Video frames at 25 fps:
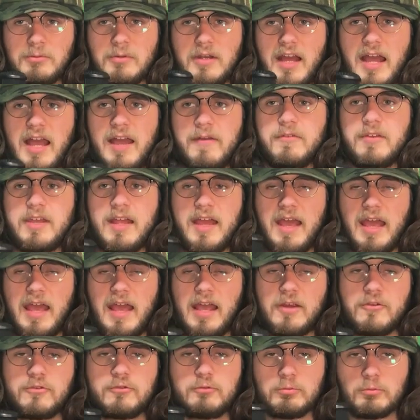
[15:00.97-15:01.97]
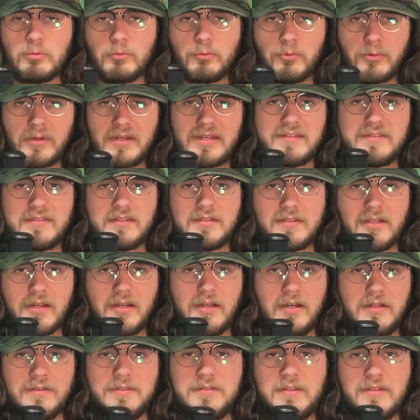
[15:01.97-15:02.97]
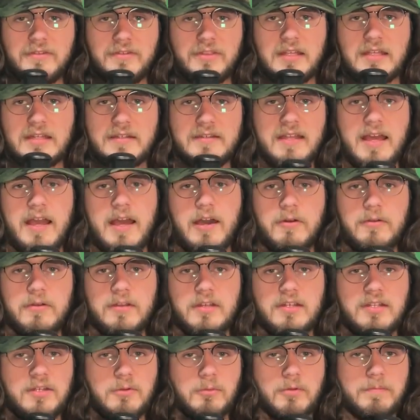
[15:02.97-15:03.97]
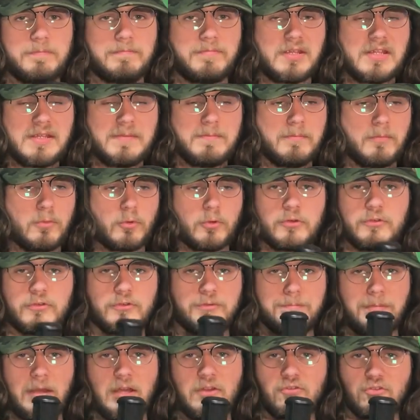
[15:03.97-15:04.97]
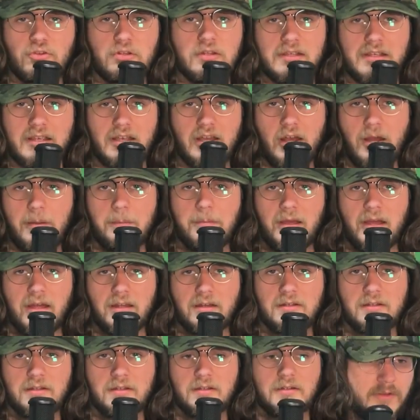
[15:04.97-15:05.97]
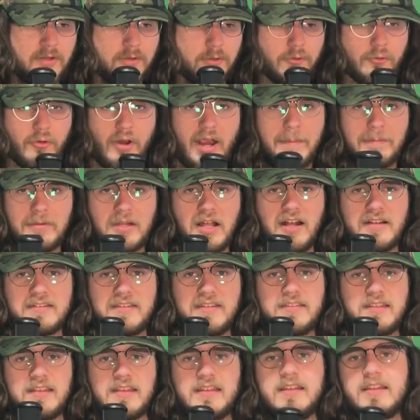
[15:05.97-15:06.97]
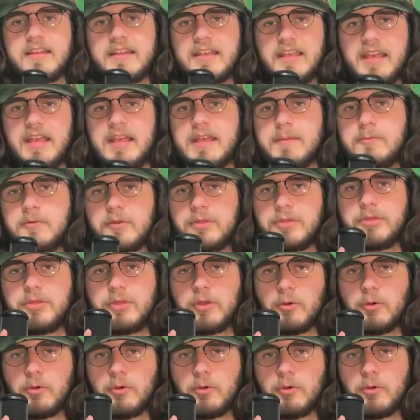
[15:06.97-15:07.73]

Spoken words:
have an actual reason to hunt this thing down and it would be more special in combat. Grapploct is in a game with the